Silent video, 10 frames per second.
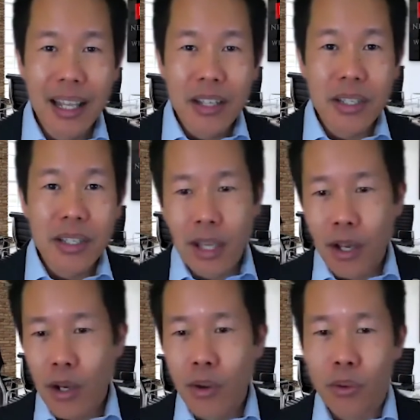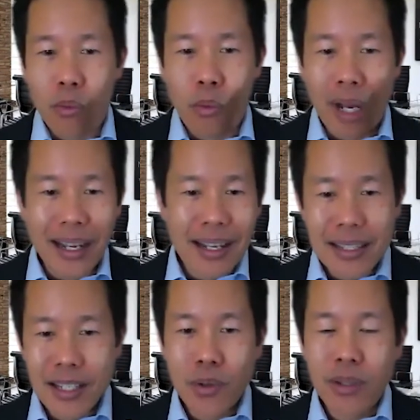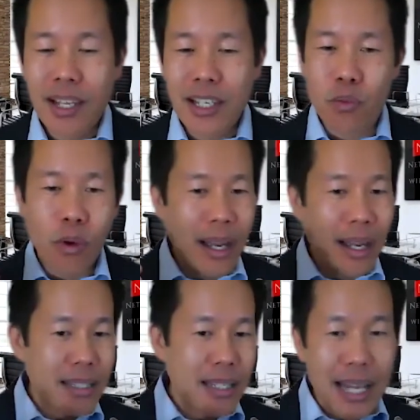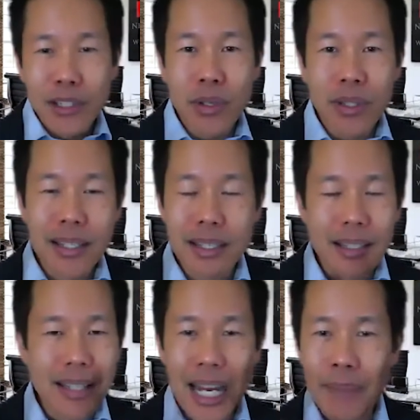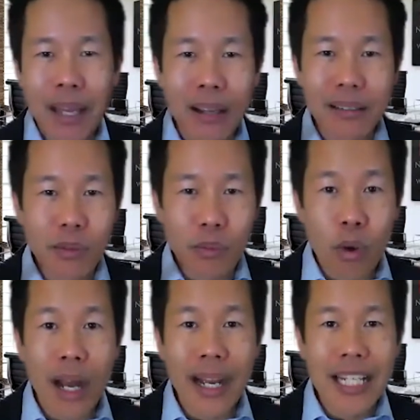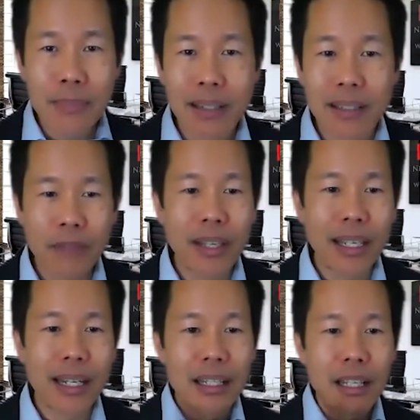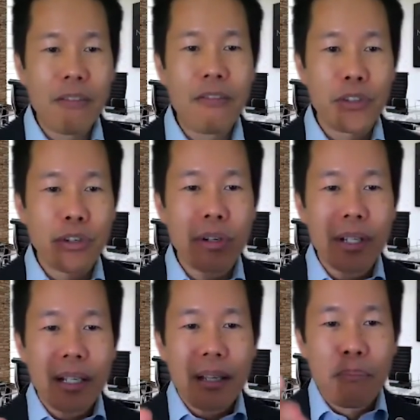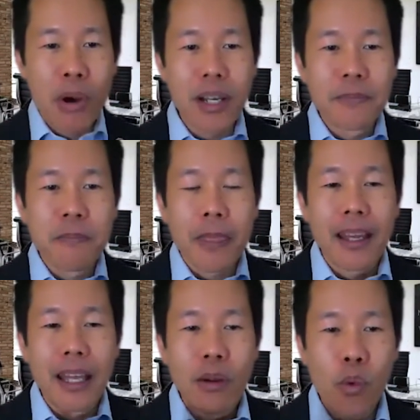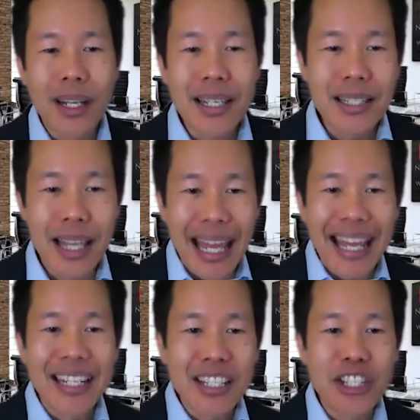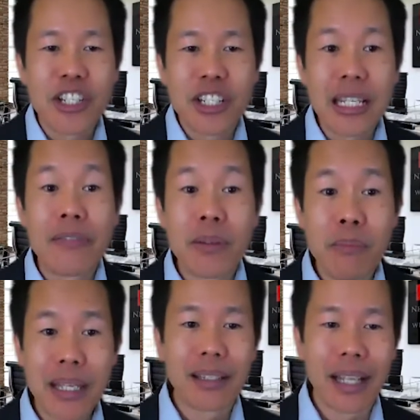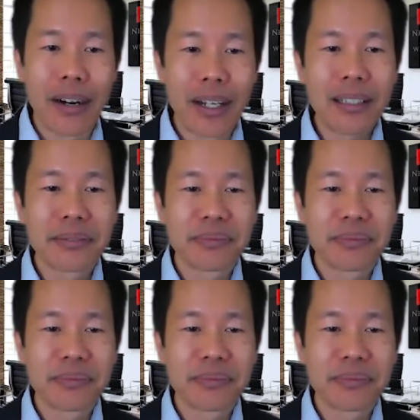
So there's no, why is he doing this? Why is he not doing this? It's not about why, it's about giving. And I love your book. And what does the NCG even mean, Larry?